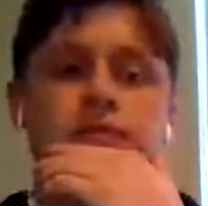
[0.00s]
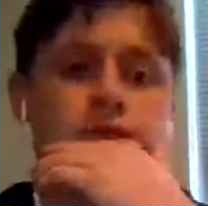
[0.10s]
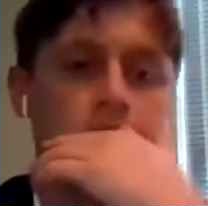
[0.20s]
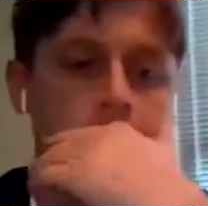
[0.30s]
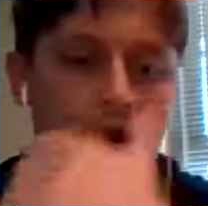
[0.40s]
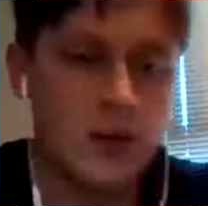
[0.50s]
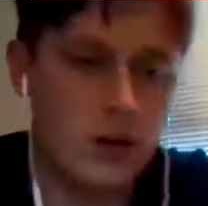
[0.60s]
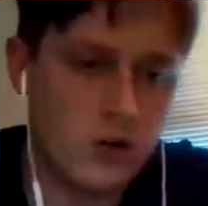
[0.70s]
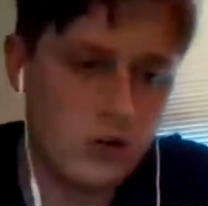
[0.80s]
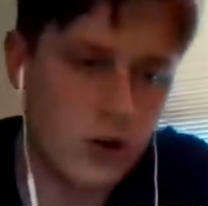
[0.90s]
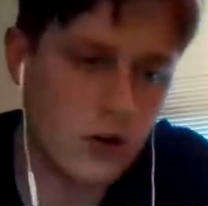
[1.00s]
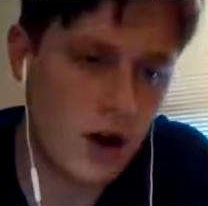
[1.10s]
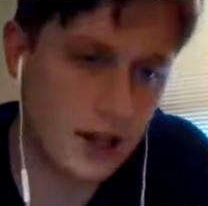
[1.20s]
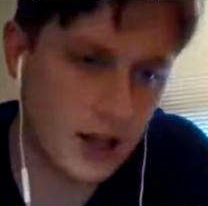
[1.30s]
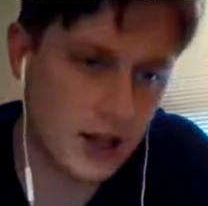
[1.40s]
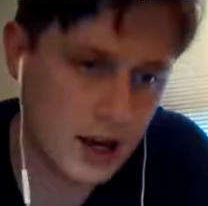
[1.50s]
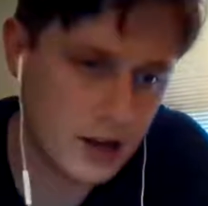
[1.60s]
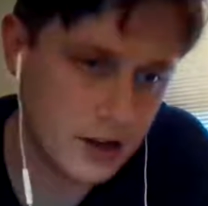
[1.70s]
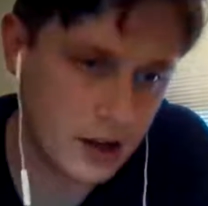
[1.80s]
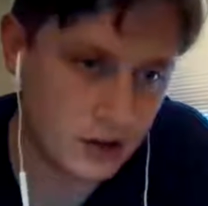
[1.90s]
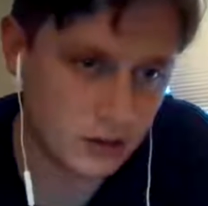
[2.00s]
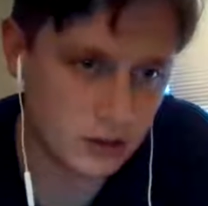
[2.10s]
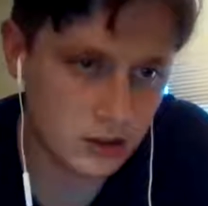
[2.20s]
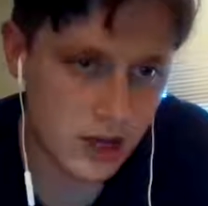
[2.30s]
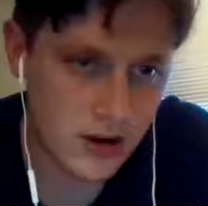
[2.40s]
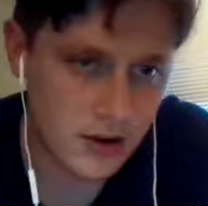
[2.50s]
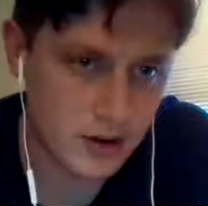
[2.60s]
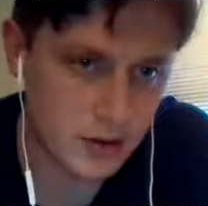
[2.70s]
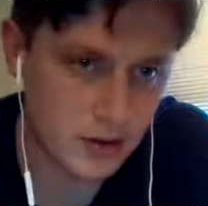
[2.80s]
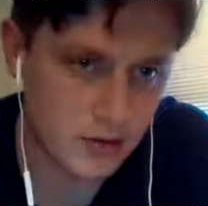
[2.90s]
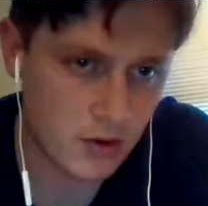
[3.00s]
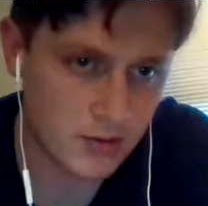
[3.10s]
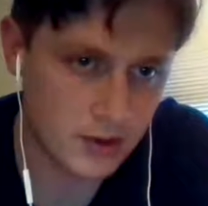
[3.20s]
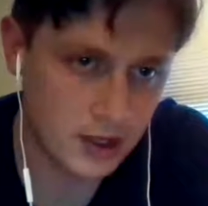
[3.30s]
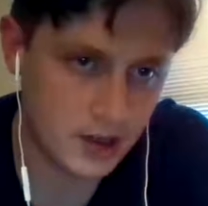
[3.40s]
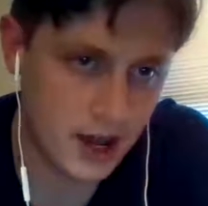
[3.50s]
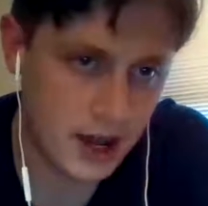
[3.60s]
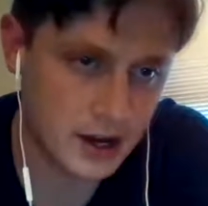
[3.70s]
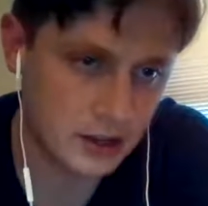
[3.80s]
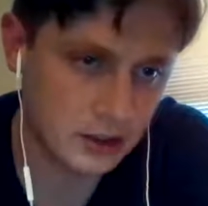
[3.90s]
I've got the whole row highlighted. Now, how do I put the formula in to add it?